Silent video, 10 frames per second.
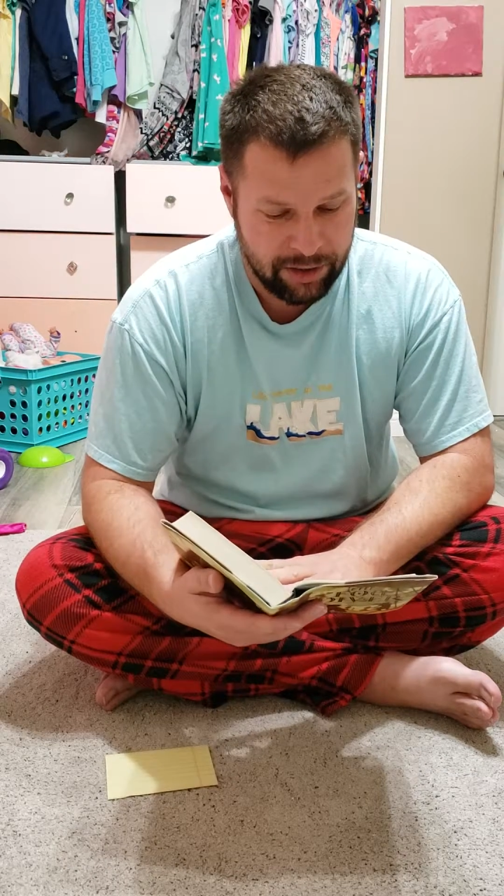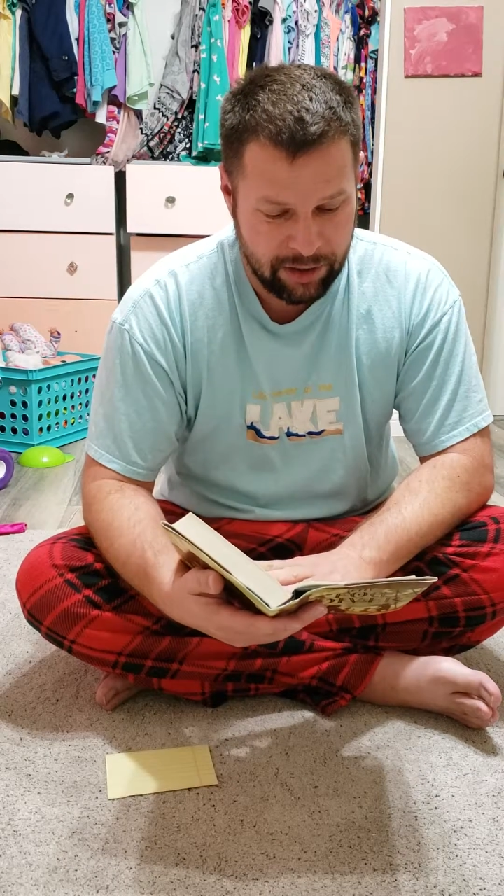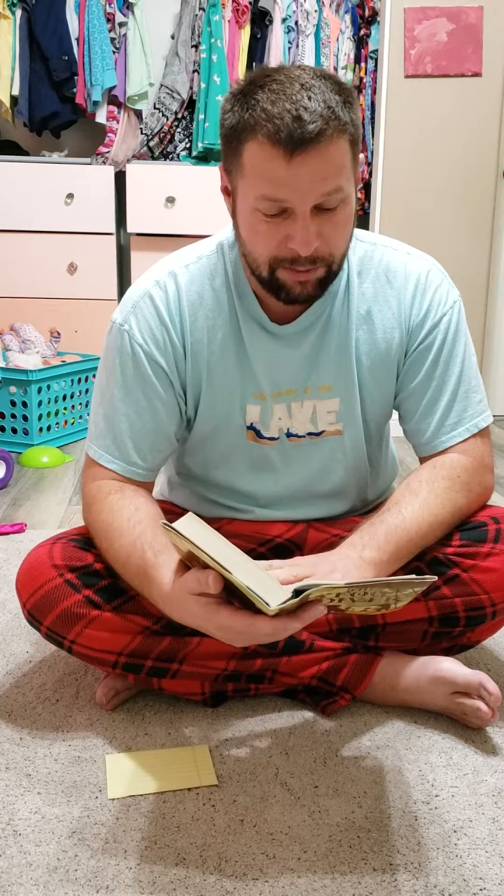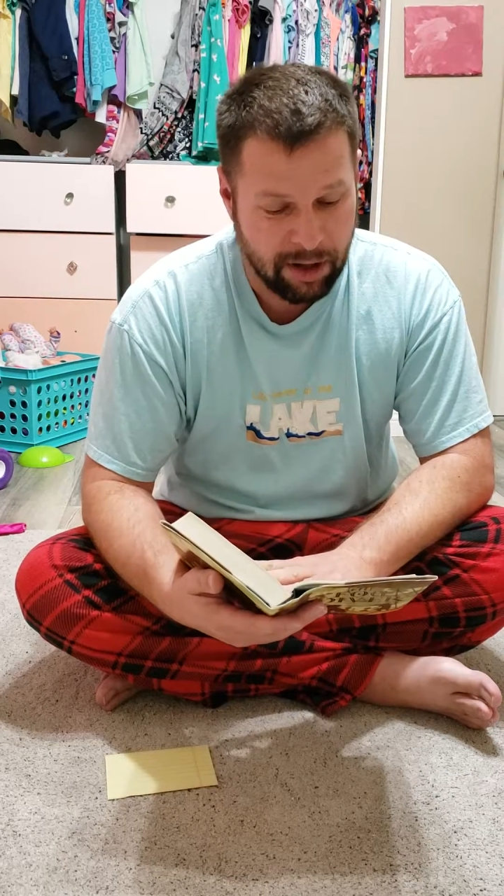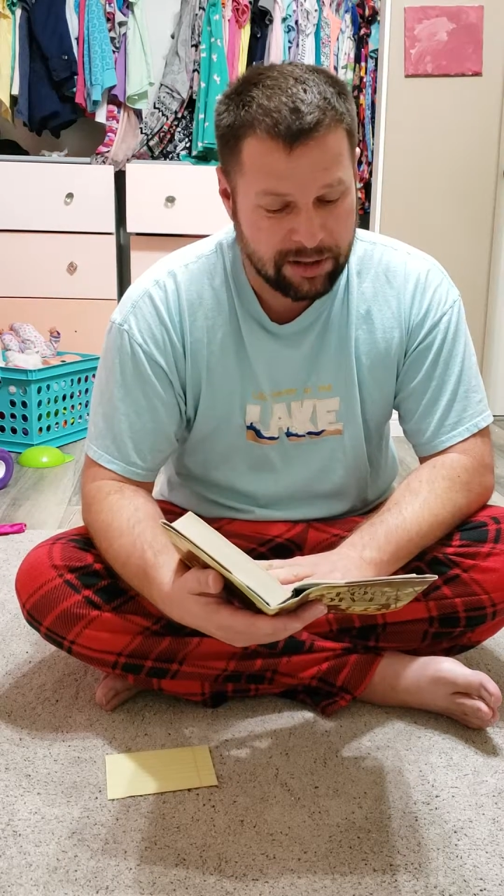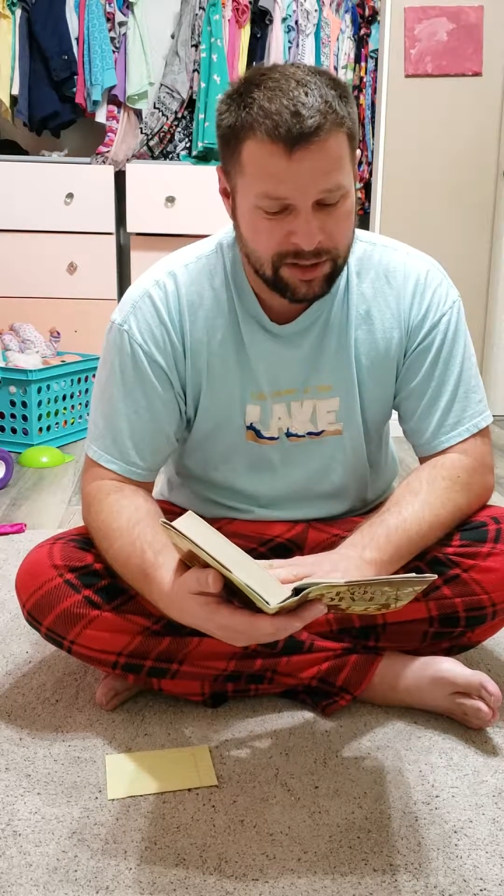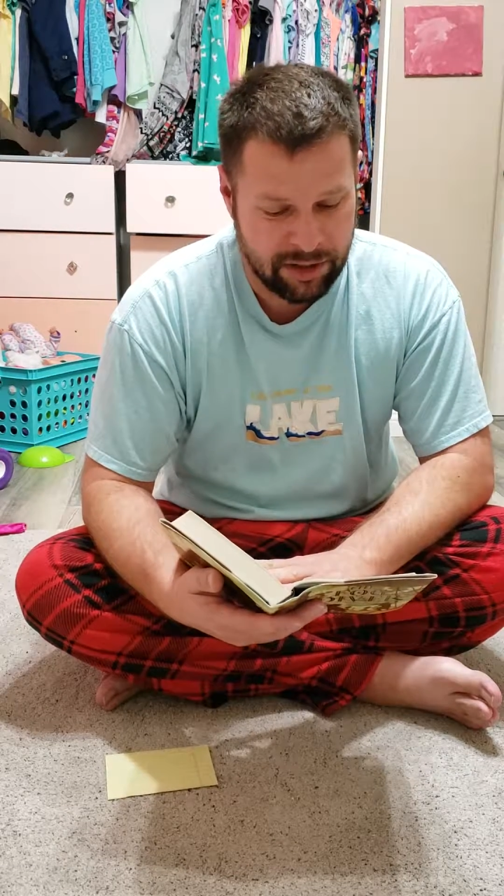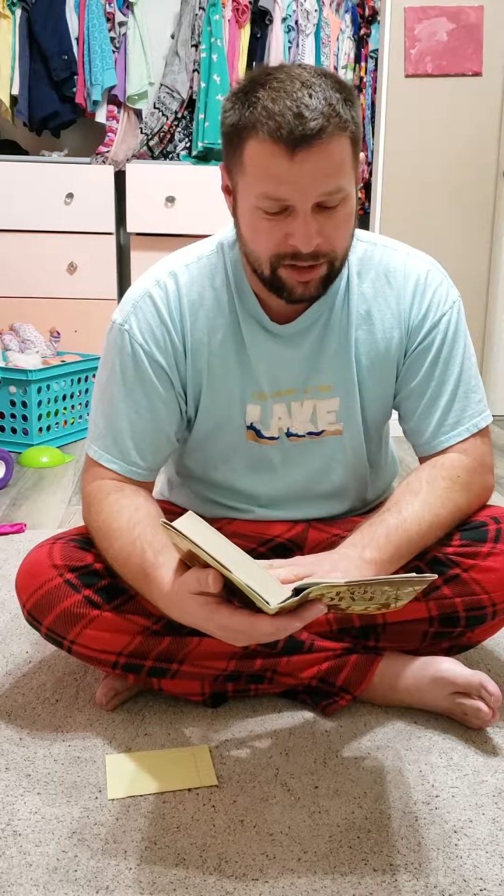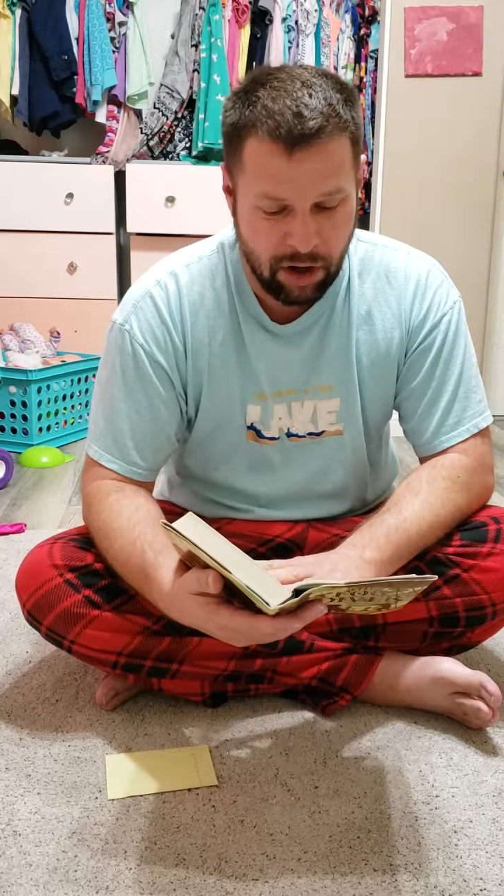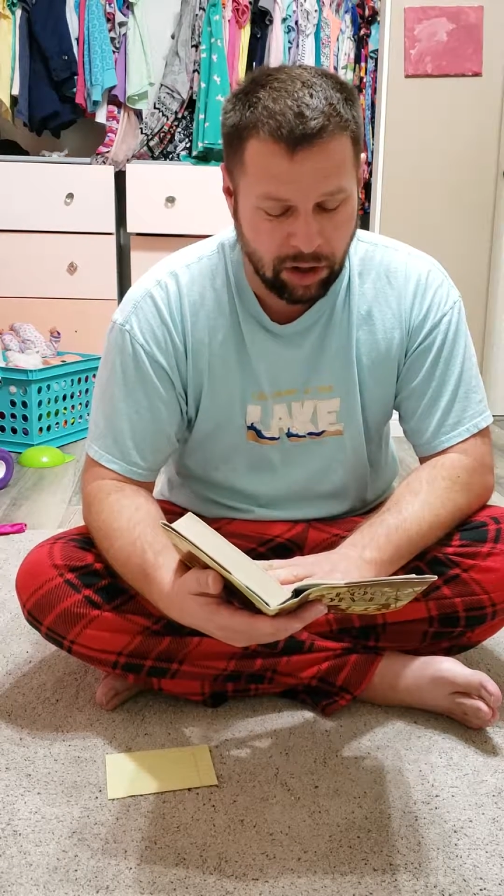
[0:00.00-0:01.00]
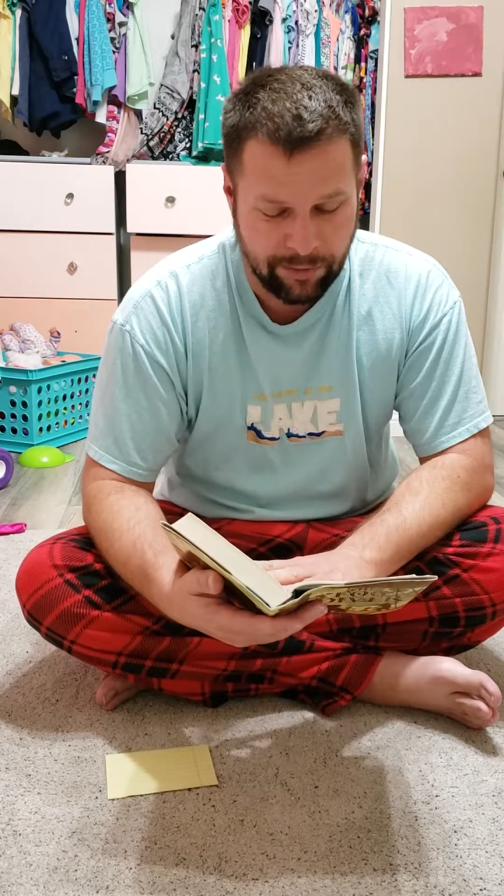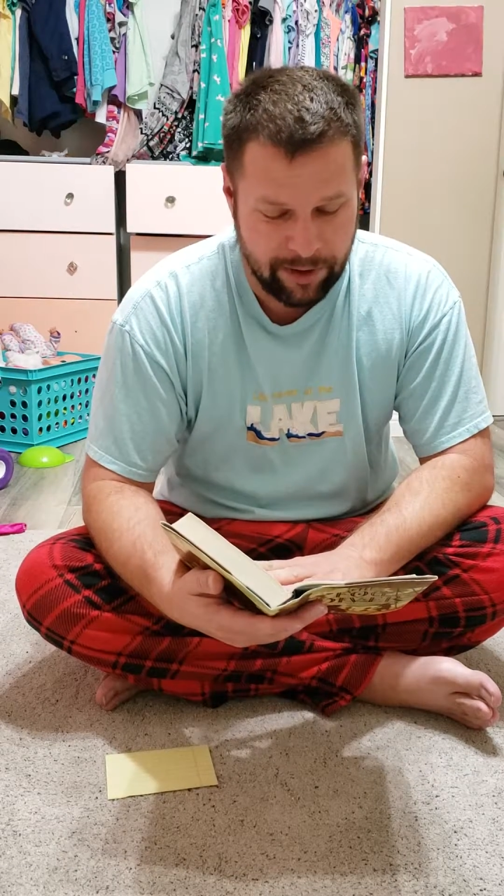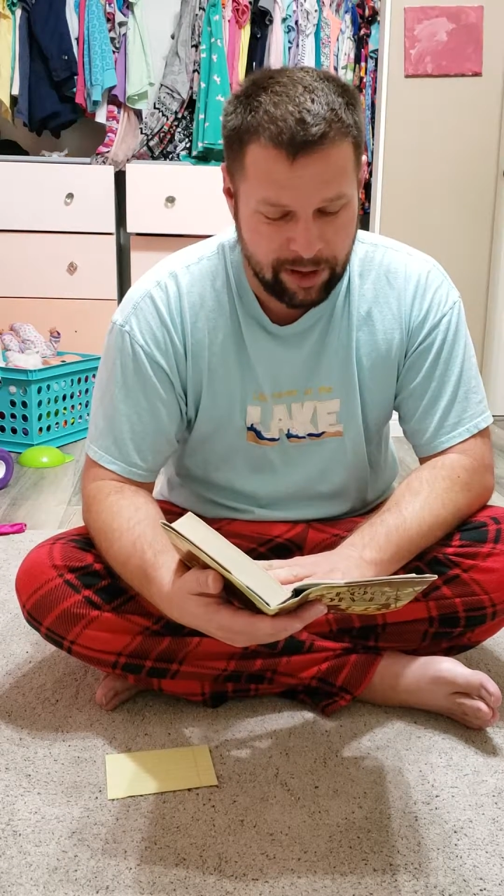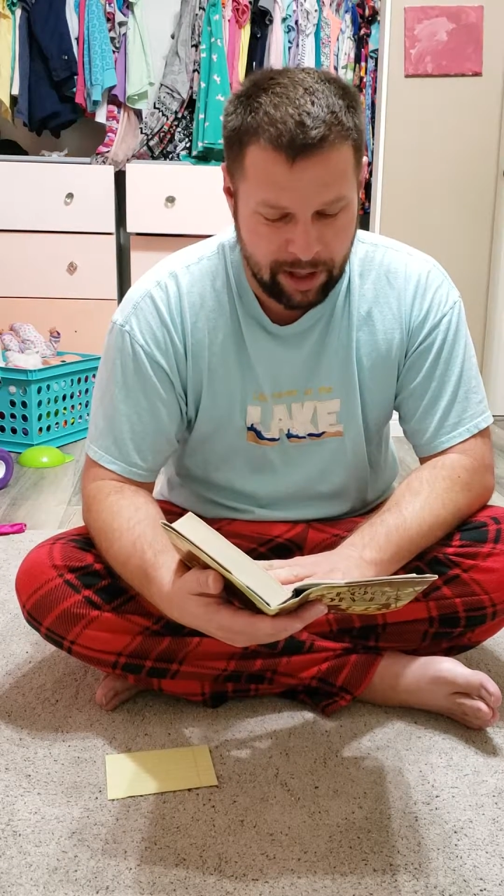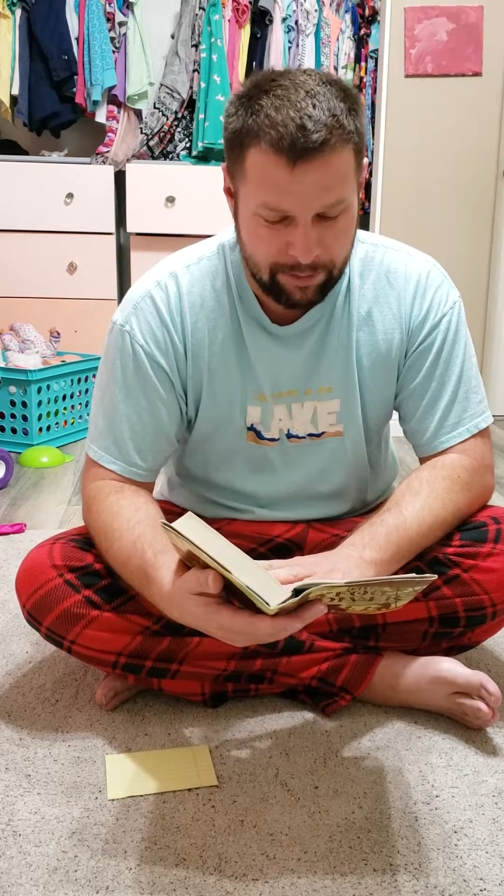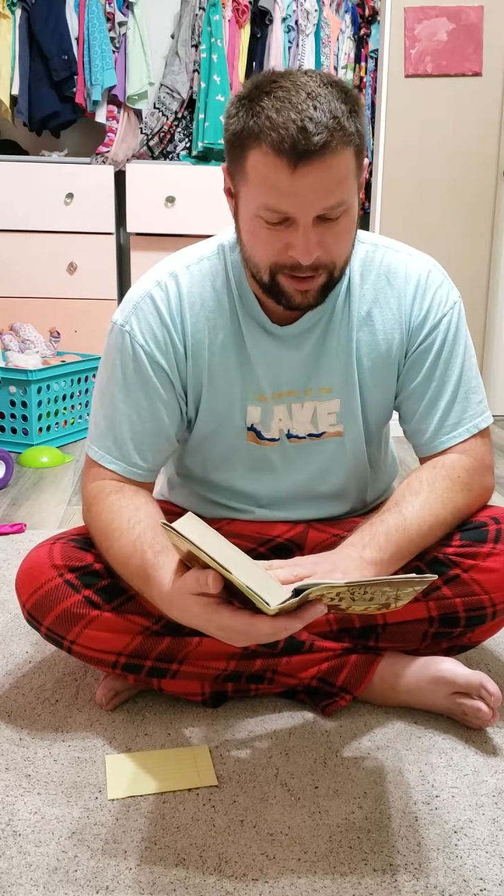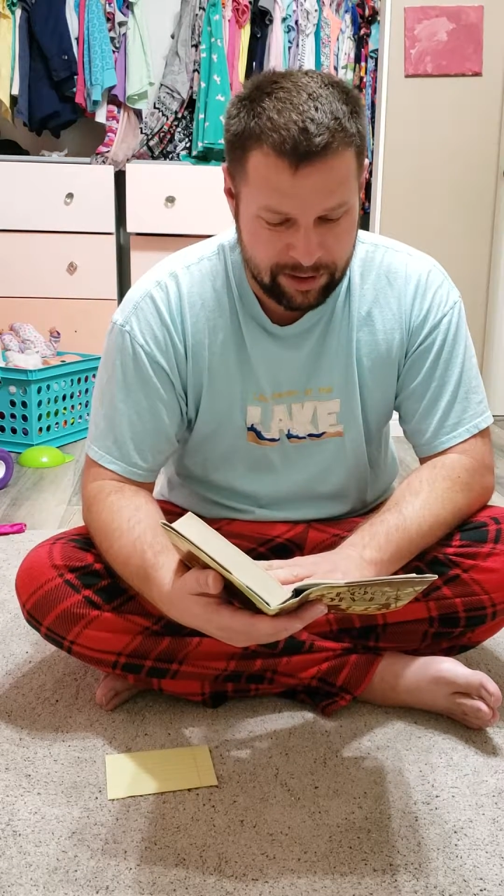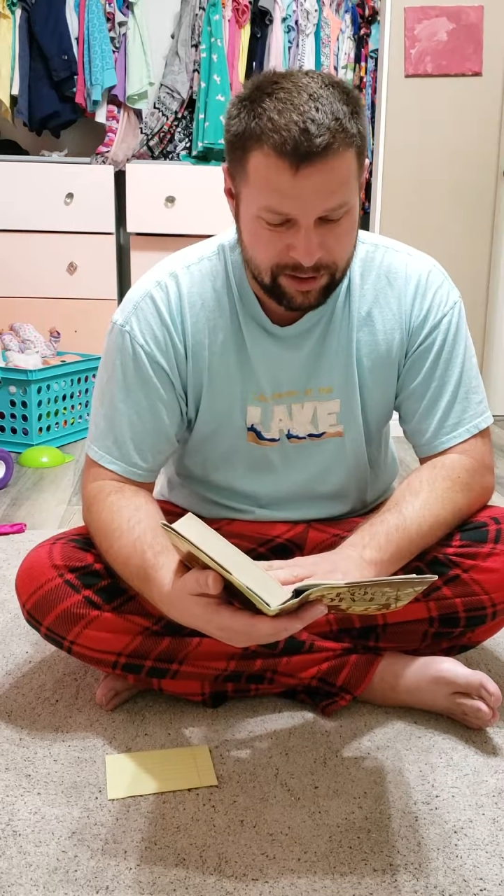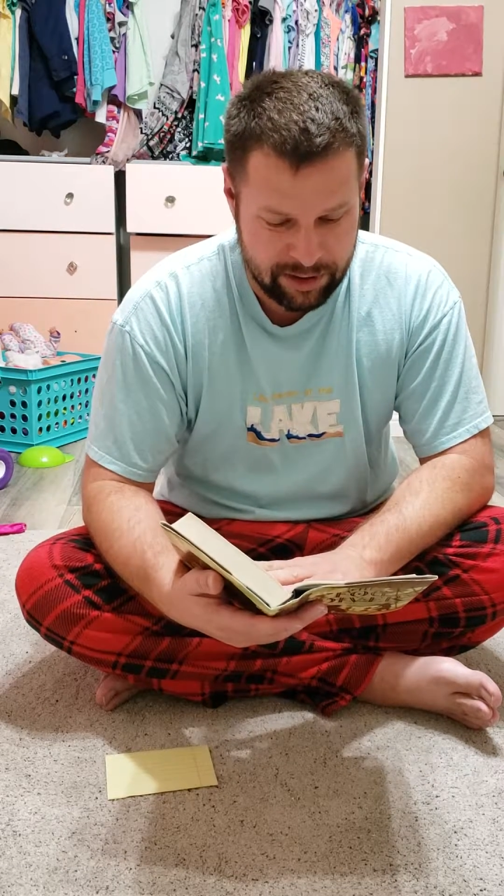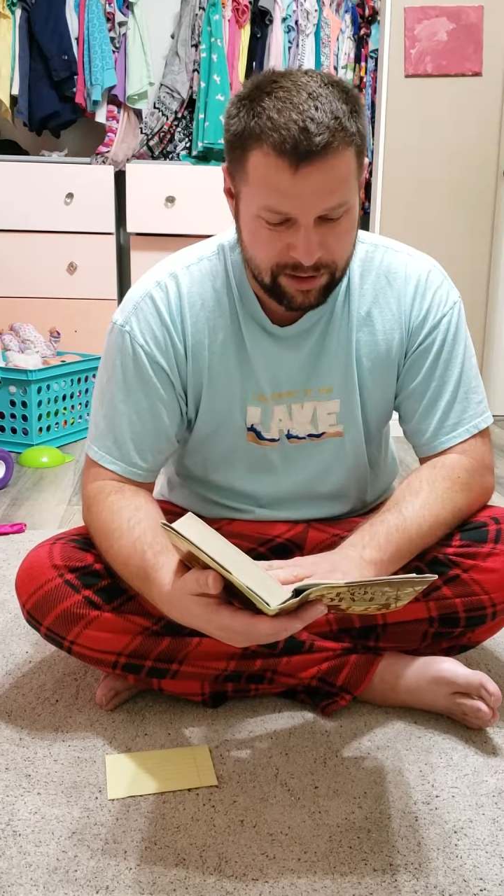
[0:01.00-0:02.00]
the monster in all of our
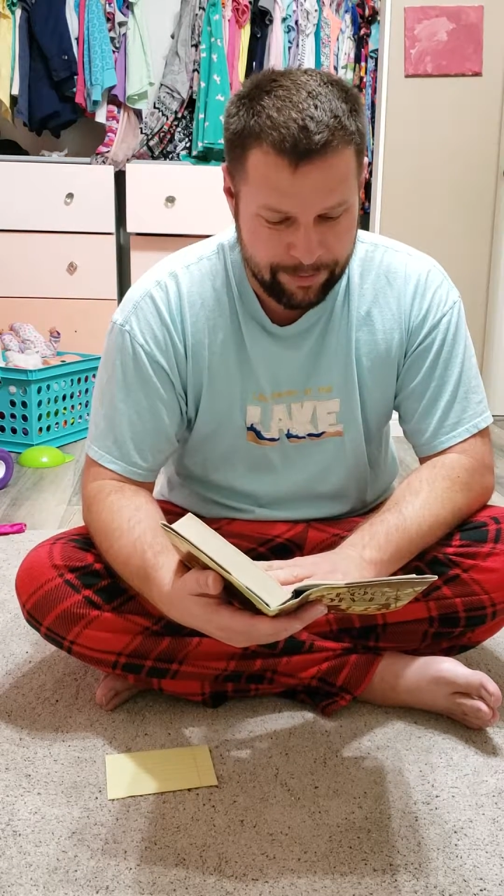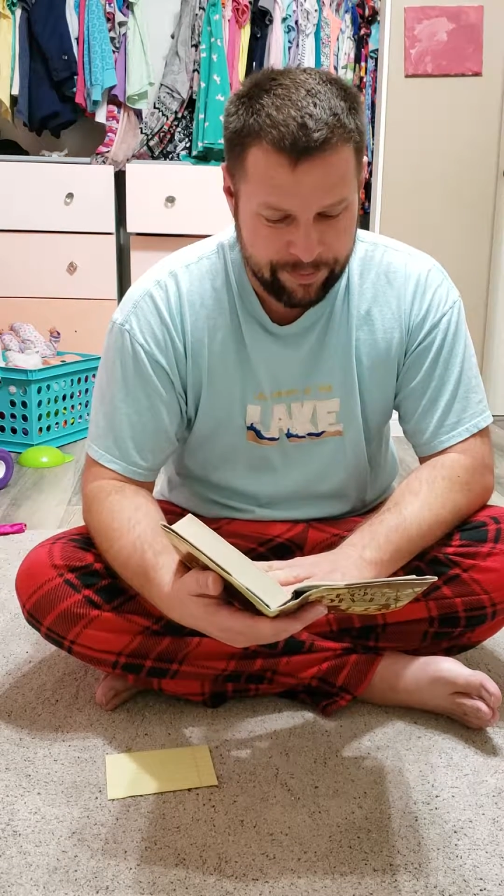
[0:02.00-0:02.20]
nightmares.